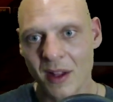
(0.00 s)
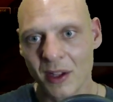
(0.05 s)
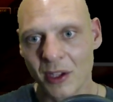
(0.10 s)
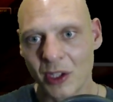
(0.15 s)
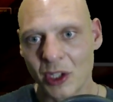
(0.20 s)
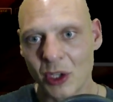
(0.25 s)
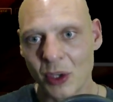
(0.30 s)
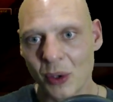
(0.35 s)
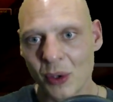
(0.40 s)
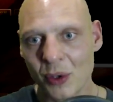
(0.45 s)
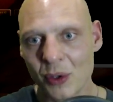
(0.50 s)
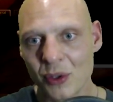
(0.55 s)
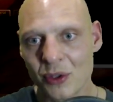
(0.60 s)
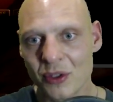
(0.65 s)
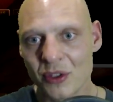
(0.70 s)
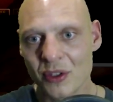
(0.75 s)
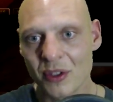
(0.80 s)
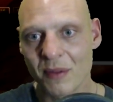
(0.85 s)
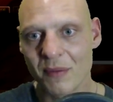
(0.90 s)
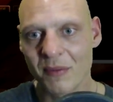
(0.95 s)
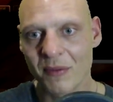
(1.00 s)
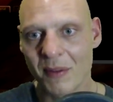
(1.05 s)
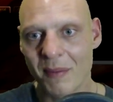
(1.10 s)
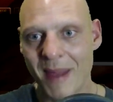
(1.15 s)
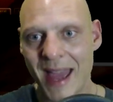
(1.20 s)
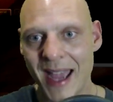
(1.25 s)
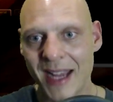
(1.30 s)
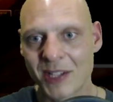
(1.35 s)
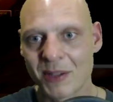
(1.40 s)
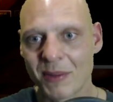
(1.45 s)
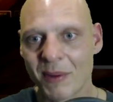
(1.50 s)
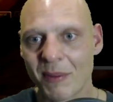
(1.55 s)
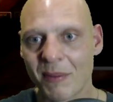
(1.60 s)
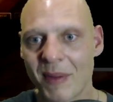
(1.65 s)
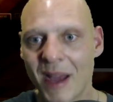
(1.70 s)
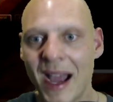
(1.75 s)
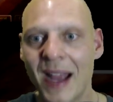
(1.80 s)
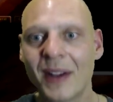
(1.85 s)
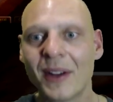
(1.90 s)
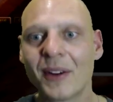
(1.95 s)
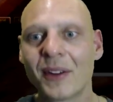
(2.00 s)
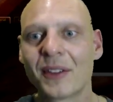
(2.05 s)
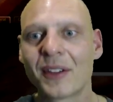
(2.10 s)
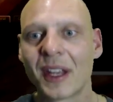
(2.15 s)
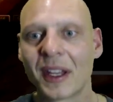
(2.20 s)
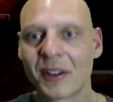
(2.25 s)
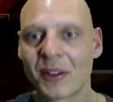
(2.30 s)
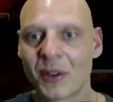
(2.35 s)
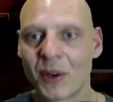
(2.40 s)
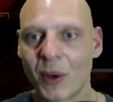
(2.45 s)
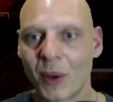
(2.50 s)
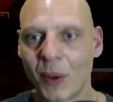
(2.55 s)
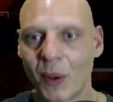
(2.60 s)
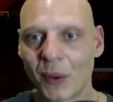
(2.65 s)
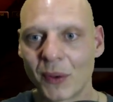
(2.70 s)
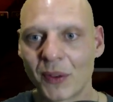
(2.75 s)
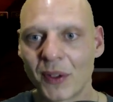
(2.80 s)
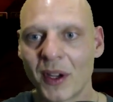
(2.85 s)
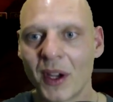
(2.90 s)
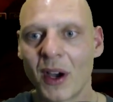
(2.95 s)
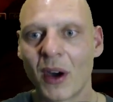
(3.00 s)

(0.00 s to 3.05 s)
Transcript: use the maximum either 10 gold